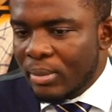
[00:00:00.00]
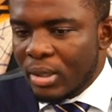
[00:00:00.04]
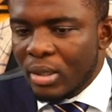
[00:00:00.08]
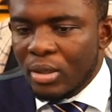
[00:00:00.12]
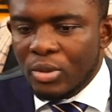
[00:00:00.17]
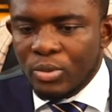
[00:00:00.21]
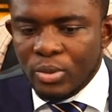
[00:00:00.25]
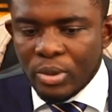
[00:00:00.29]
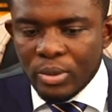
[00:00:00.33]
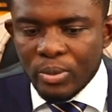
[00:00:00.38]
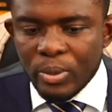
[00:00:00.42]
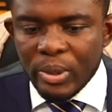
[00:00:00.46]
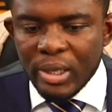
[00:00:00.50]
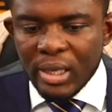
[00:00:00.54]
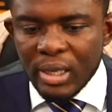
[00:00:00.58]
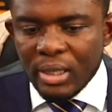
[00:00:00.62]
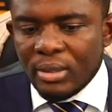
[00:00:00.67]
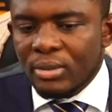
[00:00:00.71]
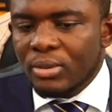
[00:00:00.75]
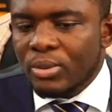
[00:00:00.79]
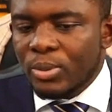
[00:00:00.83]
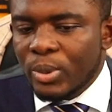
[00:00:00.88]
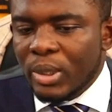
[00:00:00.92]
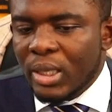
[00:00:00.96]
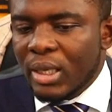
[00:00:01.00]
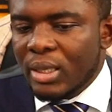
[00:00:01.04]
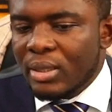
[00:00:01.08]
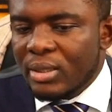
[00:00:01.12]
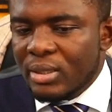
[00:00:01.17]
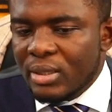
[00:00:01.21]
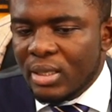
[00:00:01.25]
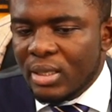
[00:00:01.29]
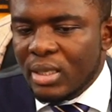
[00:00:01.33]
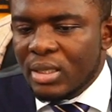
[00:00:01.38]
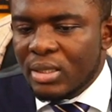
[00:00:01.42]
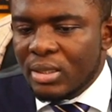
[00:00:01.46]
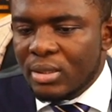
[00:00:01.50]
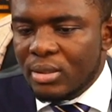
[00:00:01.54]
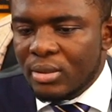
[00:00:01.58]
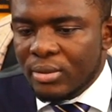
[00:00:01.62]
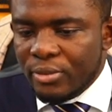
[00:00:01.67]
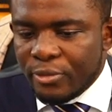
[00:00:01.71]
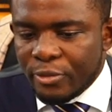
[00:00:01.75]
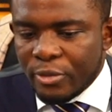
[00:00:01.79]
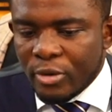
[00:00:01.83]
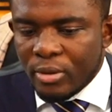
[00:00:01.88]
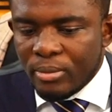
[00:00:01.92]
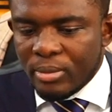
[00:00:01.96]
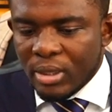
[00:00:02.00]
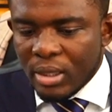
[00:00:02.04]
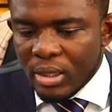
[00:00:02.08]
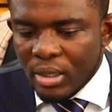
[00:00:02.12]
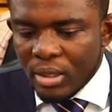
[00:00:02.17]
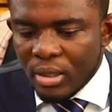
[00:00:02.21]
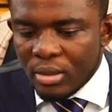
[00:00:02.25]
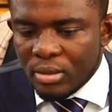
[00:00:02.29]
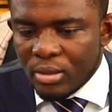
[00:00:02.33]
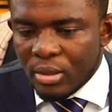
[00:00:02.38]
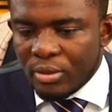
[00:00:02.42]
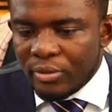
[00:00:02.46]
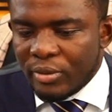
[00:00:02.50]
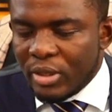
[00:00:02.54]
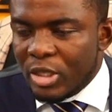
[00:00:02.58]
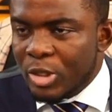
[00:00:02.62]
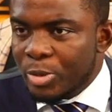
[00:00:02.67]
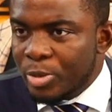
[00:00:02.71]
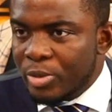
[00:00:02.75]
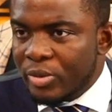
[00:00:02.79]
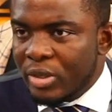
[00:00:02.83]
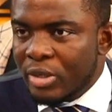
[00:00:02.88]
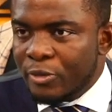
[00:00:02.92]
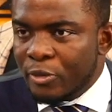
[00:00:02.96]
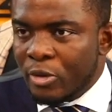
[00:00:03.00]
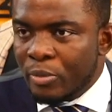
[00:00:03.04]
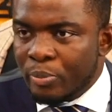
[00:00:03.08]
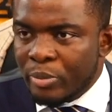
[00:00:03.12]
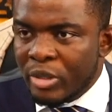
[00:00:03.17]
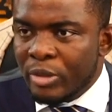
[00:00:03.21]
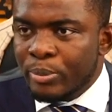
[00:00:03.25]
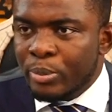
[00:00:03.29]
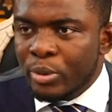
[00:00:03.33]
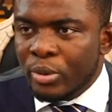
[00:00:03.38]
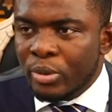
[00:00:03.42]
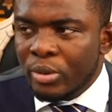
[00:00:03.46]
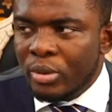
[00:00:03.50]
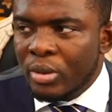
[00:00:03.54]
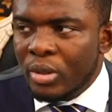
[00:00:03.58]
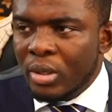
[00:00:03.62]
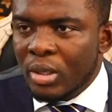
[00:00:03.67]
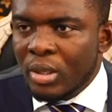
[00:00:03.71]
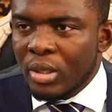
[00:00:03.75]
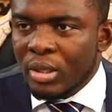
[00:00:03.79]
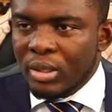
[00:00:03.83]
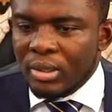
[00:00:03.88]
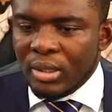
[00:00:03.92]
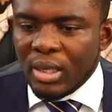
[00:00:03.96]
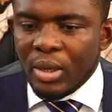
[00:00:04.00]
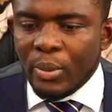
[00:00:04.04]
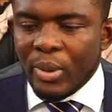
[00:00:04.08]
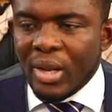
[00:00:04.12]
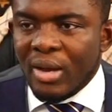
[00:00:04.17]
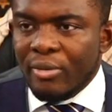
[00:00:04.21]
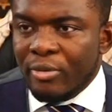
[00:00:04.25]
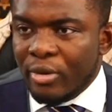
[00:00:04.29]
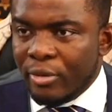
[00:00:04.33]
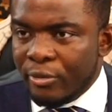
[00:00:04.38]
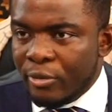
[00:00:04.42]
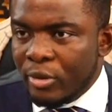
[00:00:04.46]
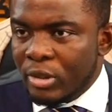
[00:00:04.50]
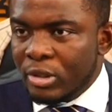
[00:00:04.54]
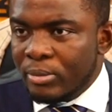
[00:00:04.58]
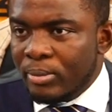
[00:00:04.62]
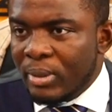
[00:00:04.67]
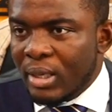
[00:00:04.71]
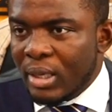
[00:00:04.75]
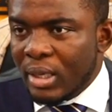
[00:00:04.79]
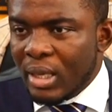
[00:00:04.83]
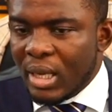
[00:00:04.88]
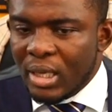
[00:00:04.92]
because we can test from a lot of experience from people that we have refund back.